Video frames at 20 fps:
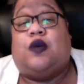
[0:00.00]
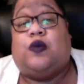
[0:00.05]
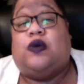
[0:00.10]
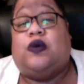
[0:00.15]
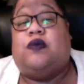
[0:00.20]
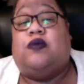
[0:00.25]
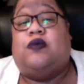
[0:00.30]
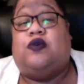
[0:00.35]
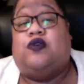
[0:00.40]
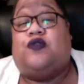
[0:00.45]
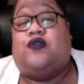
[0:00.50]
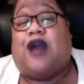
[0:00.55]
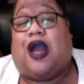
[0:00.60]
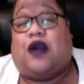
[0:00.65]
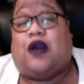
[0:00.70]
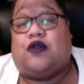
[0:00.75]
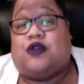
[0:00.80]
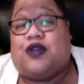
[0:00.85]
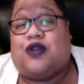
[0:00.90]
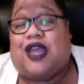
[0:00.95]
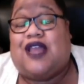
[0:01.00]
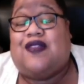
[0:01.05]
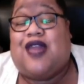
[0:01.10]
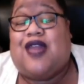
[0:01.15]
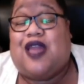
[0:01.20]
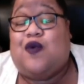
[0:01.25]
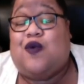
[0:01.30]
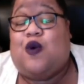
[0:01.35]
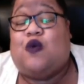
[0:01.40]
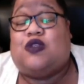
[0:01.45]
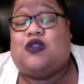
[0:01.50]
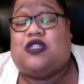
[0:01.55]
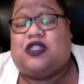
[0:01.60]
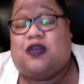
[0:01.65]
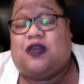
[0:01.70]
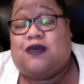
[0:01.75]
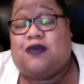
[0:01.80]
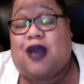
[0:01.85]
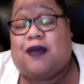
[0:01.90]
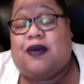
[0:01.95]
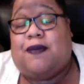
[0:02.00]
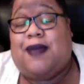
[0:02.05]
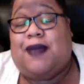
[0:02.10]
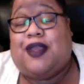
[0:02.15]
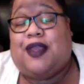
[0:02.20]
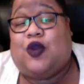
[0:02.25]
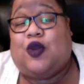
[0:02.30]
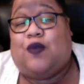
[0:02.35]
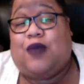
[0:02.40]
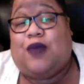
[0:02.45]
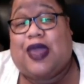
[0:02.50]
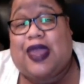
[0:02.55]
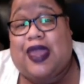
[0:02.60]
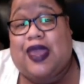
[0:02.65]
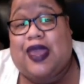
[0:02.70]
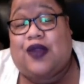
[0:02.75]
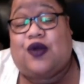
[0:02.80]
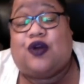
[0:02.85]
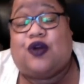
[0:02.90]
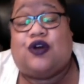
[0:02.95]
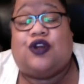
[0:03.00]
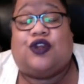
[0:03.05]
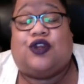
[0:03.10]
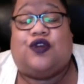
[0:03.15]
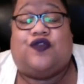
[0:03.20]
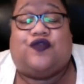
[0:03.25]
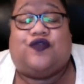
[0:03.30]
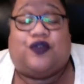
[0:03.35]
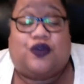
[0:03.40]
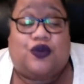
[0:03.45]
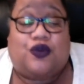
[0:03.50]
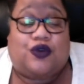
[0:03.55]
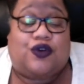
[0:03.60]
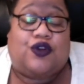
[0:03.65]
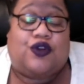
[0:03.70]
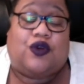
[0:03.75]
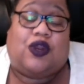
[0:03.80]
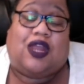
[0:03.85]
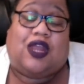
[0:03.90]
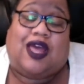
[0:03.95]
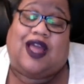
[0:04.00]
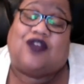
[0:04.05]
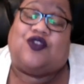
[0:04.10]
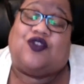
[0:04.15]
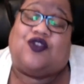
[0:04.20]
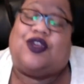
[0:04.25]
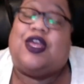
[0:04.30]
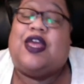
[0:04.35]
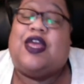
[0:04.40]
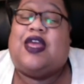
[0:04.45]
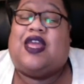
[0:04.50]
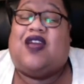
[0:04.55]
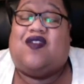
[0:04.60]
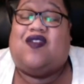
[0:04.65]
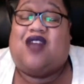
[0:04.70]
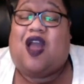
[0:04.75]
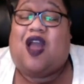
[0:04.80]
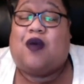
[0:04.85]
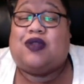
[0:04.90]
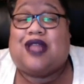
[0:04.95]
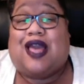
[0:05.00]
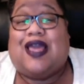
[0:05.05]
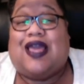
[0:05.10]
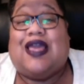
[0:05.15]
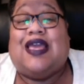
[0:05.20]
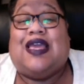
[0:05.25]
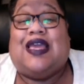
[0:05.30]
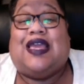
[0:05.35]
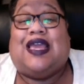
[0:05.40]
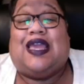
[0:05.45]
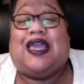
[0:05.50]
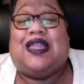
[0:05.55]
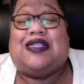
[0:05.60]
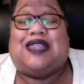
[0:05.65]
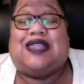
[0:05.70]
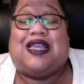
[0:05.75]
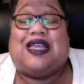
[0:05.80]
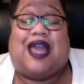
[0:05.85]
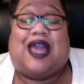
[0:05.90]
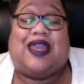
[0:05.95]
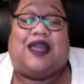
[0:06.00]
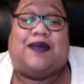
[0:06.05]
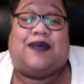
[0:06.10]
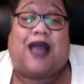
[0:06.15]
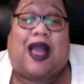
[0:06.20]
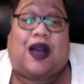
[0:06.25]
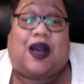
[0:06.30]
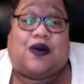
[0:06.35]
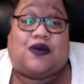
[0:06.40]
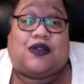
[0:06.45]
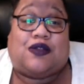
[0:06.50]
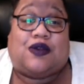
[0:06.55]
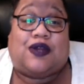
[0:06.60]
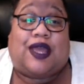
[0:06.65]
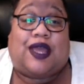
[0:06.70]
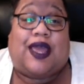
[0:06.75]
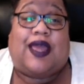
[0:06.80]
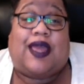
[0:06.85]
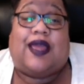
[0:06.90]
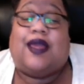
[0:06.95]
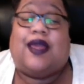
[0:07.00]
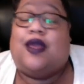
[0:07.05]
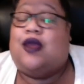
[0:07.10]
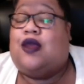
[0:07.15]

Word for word: We'll move out, okay? They won't see your mama make your bed or cook your food or do your laundry if y'all not in the same goddamn house, okay?